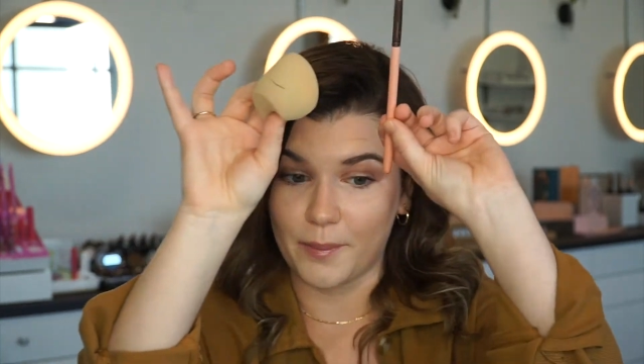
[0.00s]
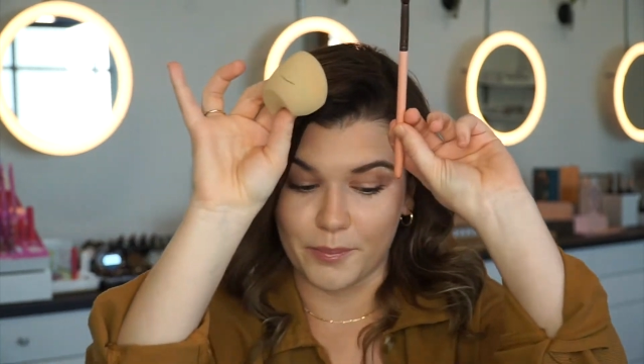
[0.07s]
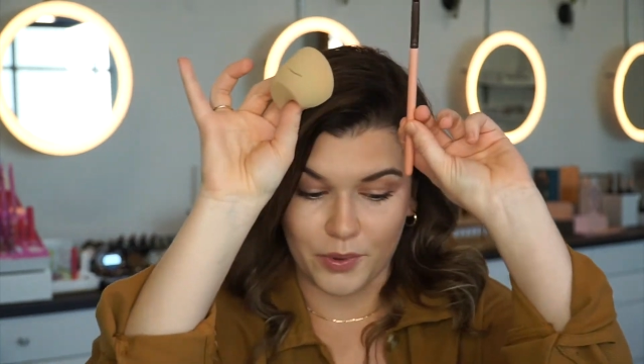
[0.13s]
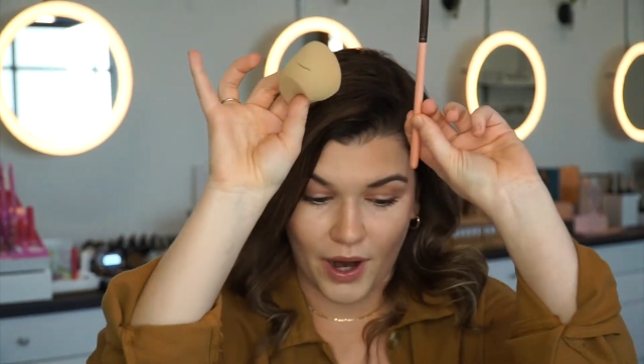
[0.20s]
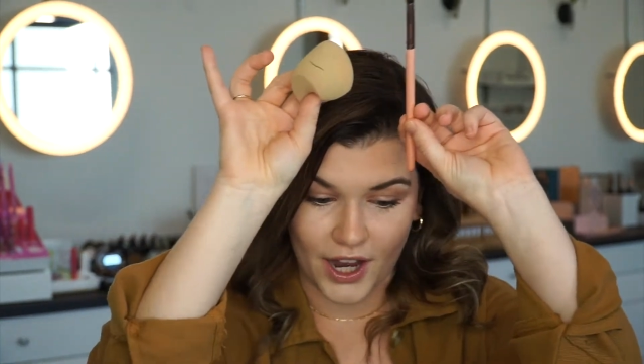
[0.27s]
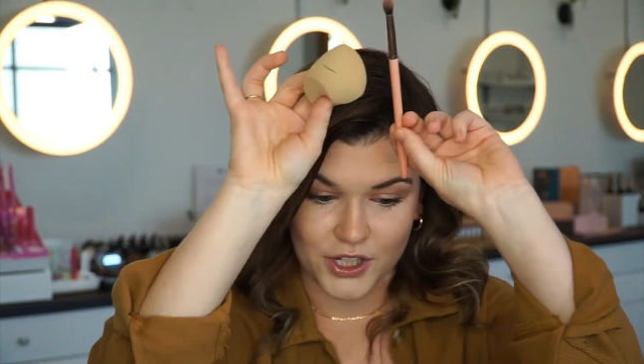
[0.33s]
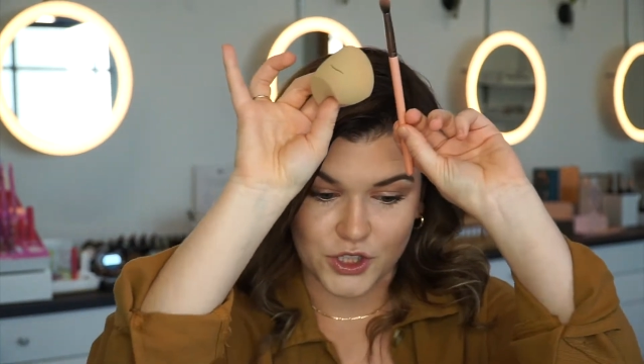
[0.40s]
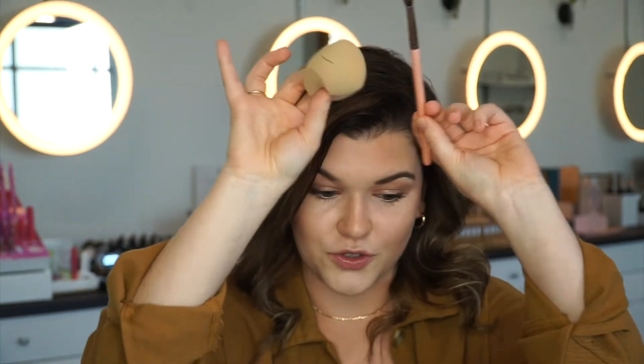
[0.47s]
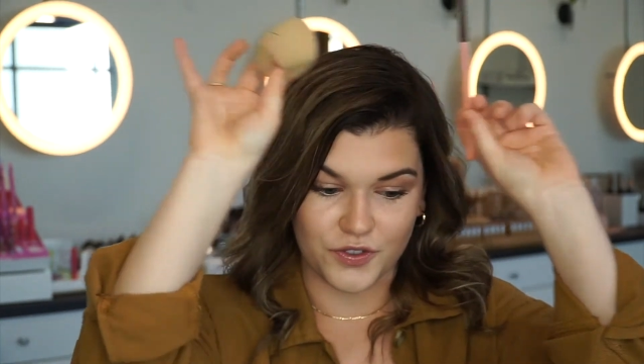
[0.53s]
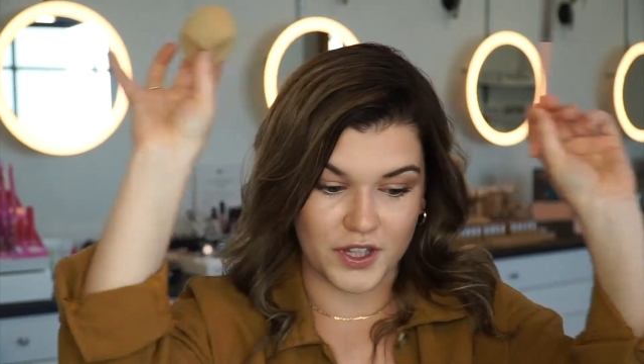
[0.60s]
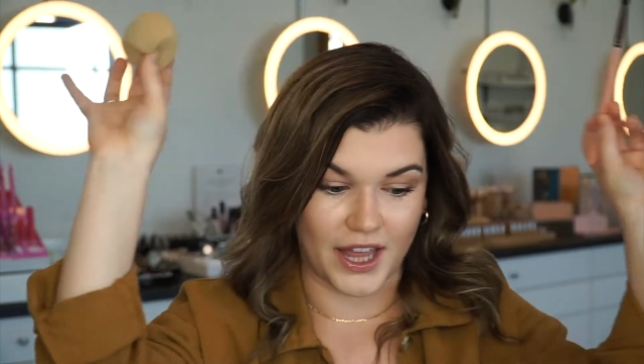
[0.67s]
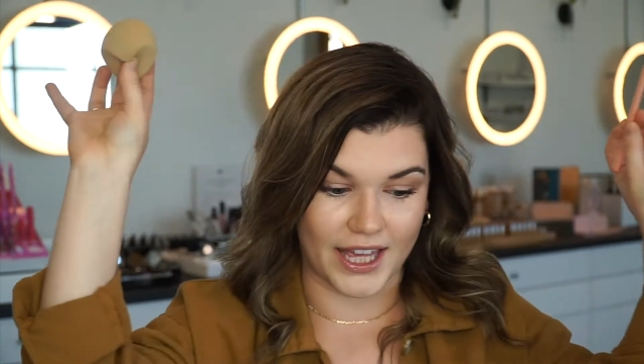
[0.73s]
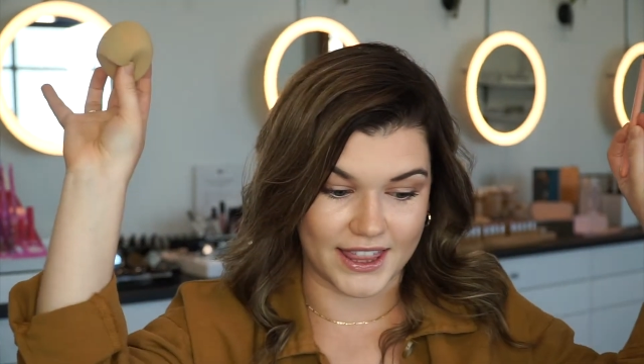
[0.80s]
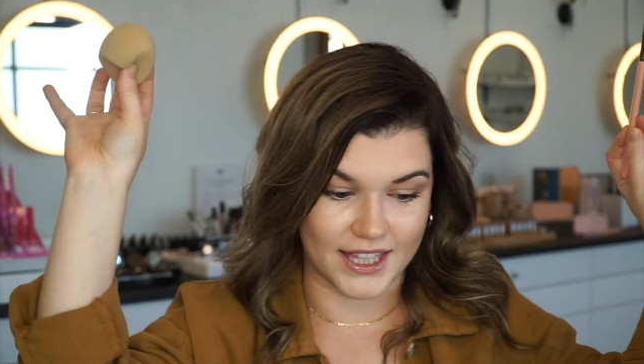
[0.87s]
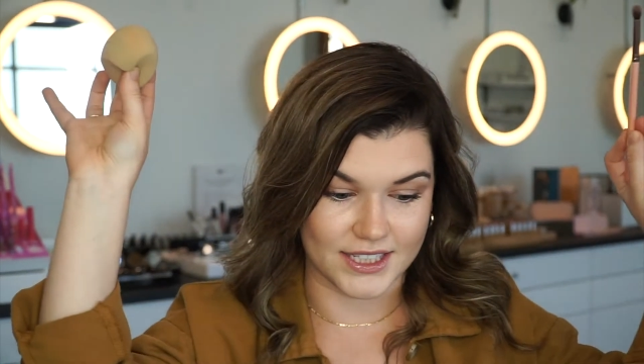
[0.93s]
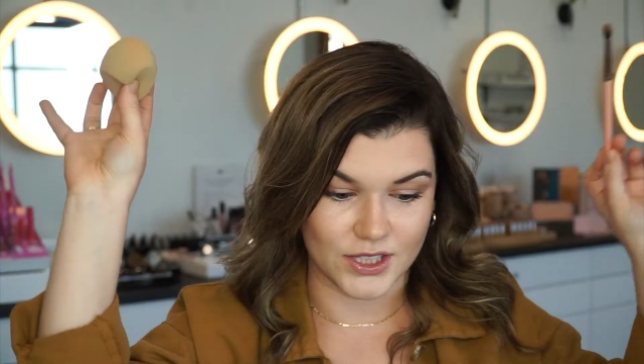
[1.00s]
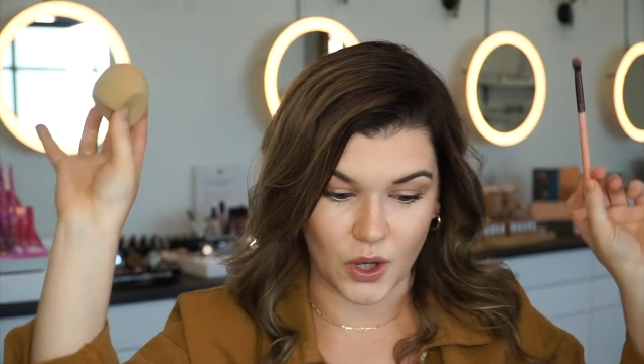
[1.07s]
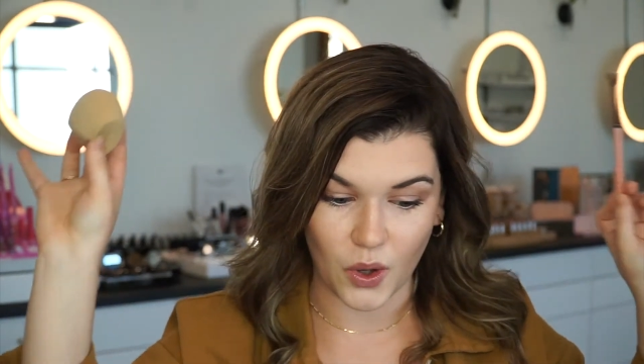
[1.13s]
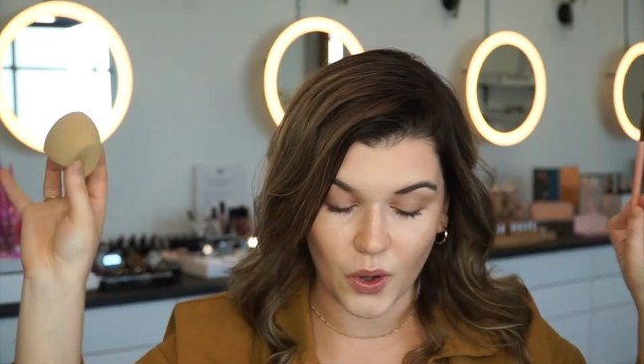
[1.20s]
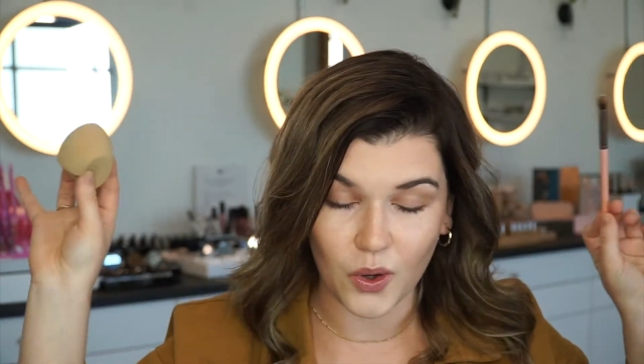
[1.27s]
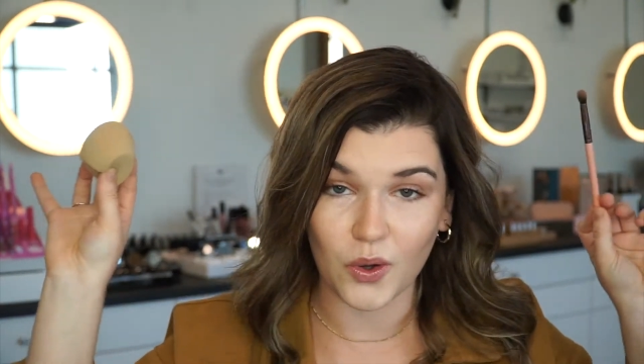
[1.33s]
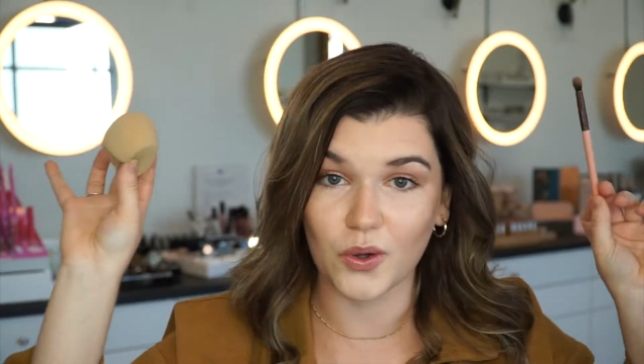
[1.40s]
brush for like this
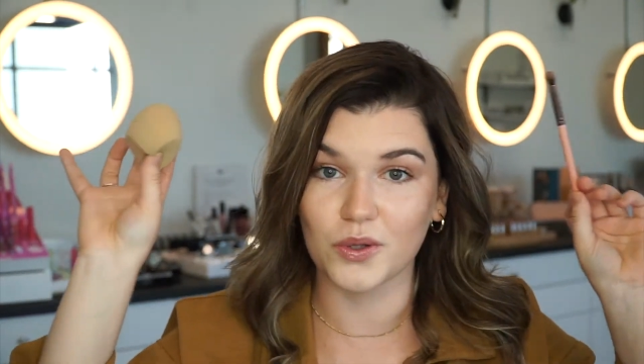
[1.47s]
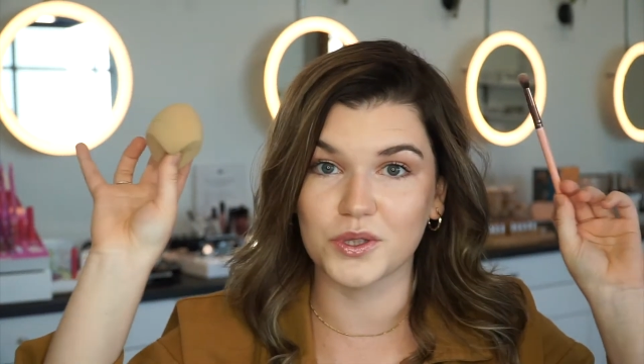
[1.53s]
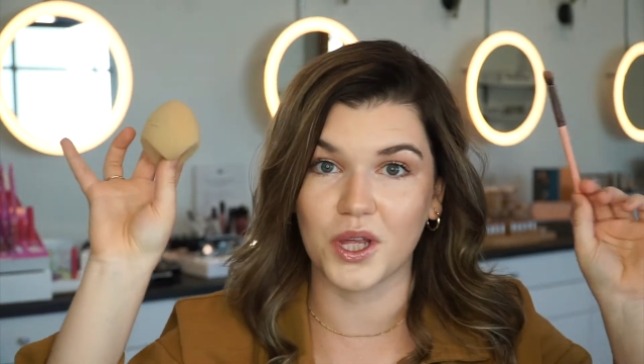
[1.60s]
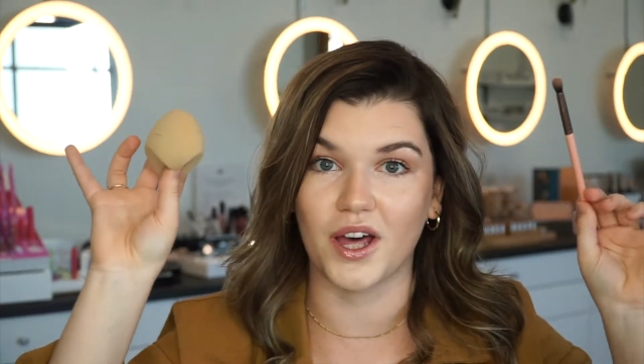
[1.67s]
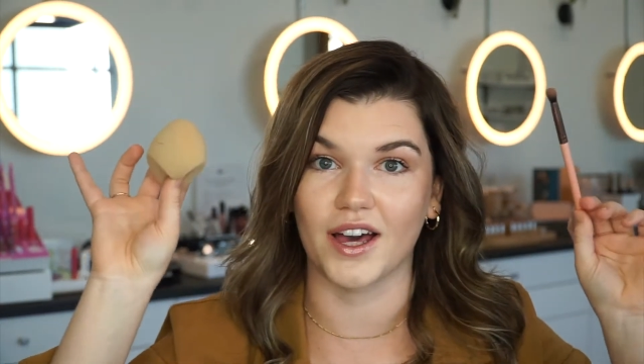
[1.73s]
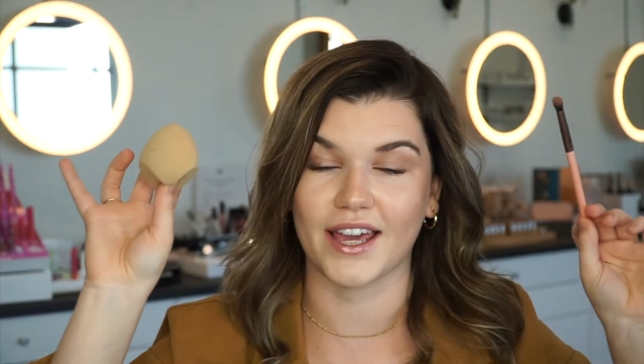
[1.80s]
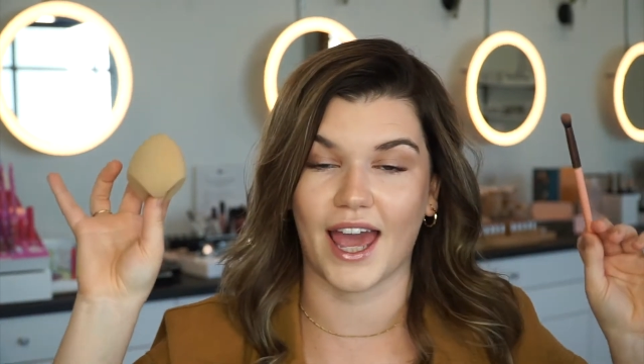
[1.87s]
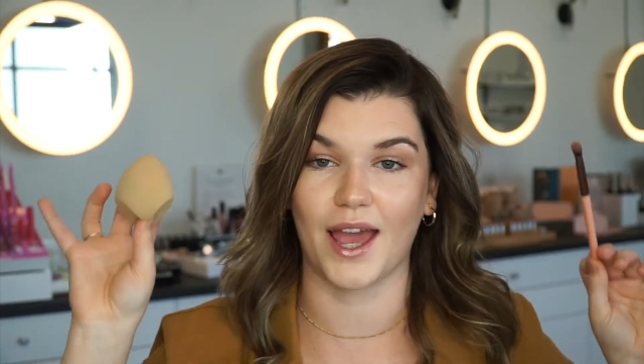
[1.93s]
whole look,